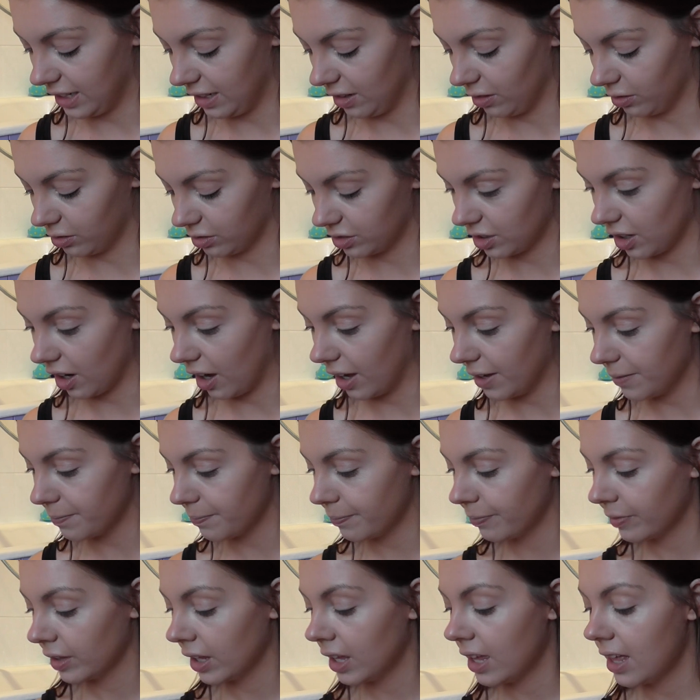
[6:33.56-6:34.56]
long
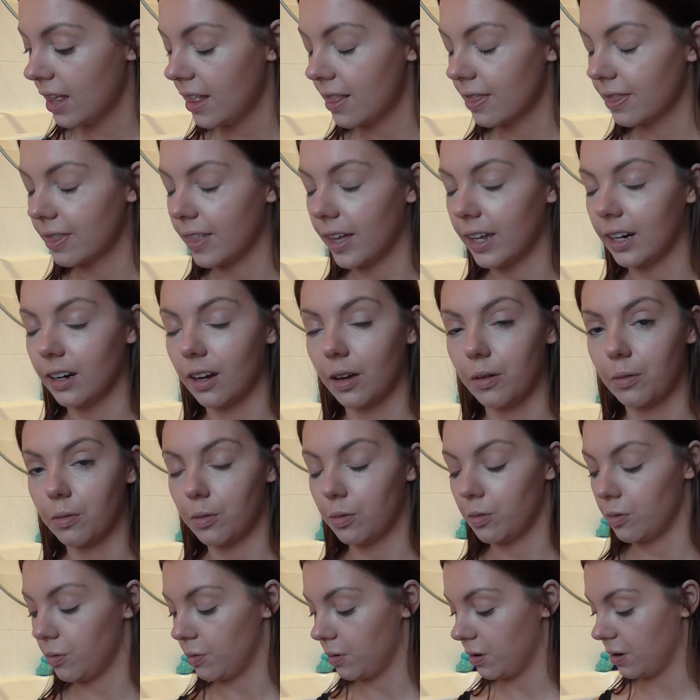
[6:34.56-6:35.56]
time, then I
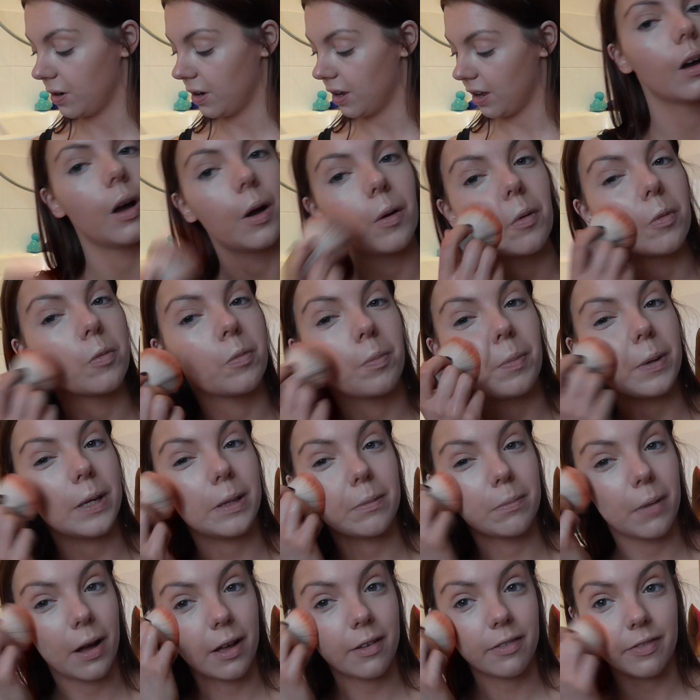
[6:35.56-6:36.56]
will
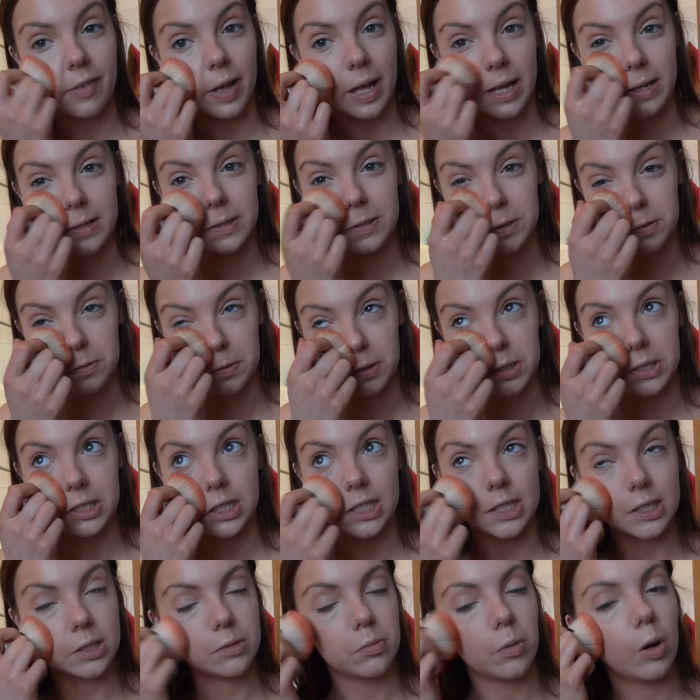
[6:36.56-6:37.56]
beat my face,
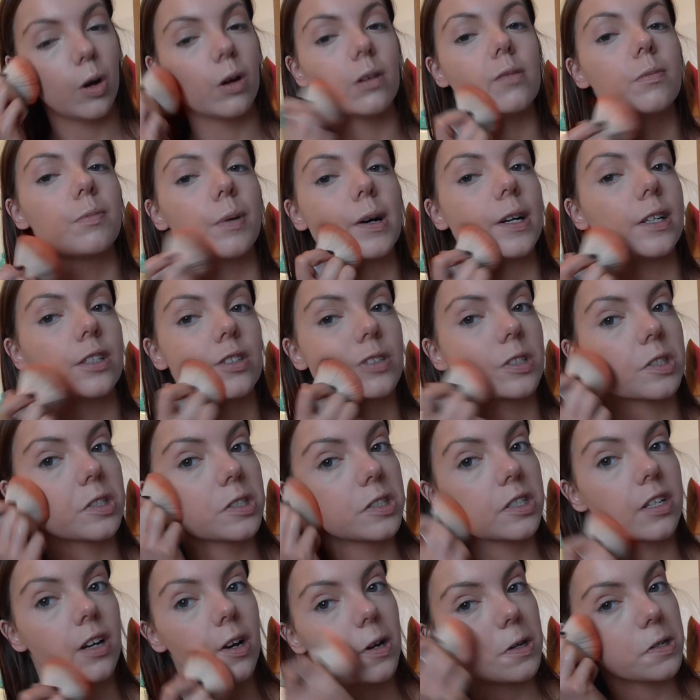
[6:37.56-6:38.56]
which is what Patrick
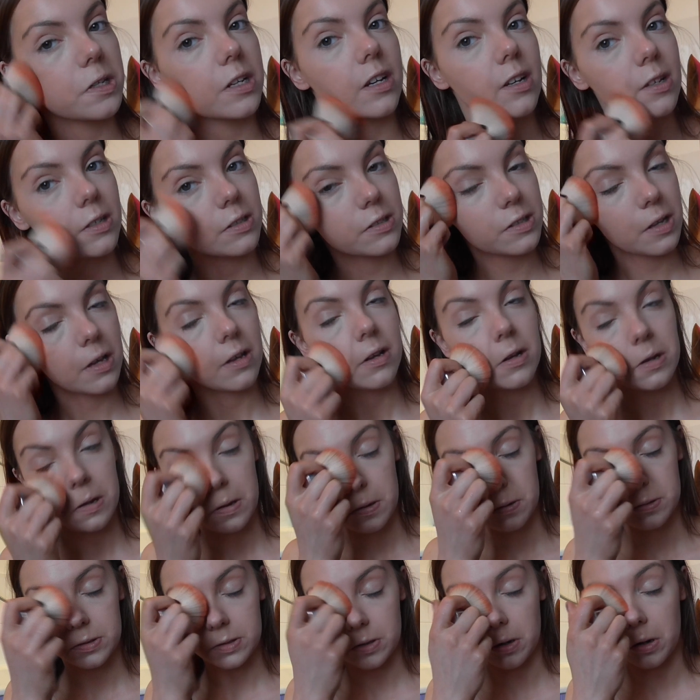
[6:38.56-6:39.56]
Star does.
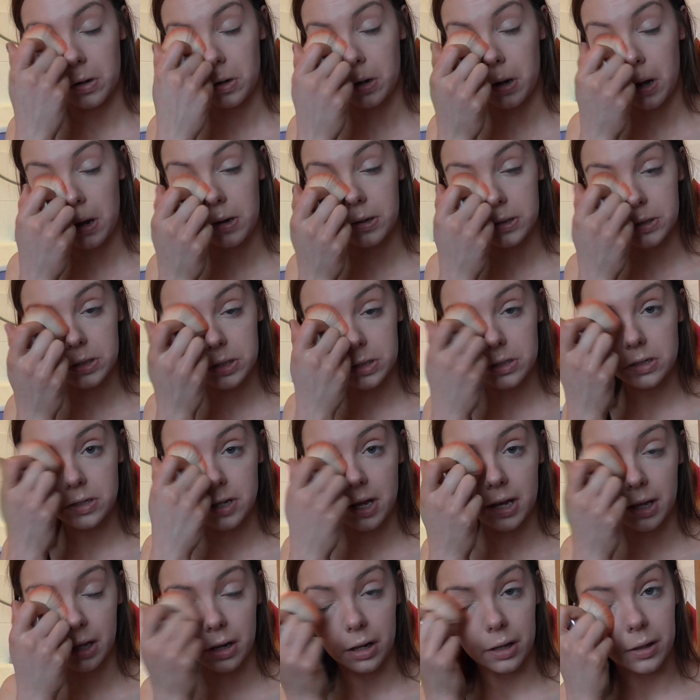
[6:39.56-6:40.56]
So I'll kind of just
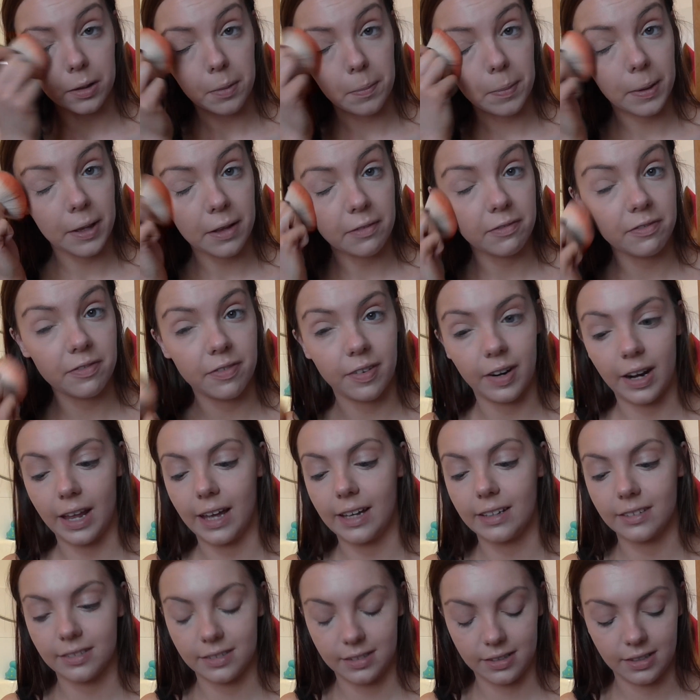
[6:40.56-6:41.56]
take like a big
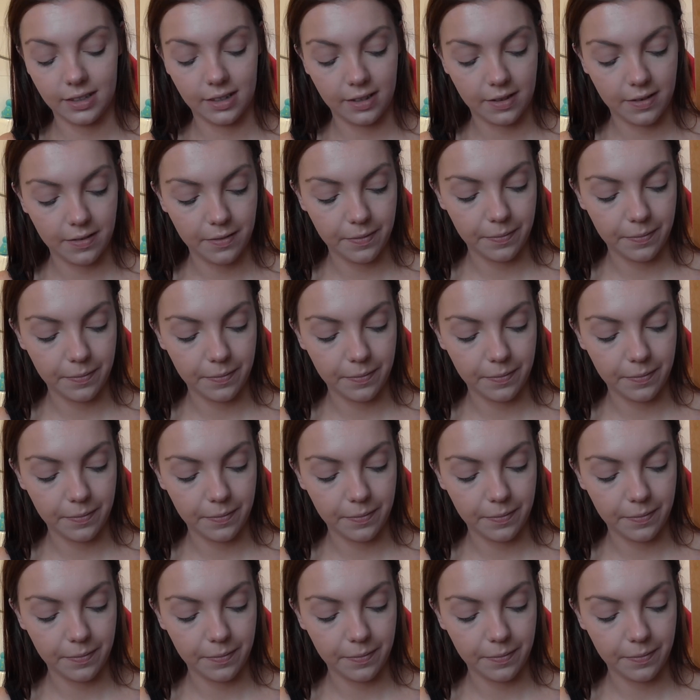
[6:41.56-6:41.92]
flat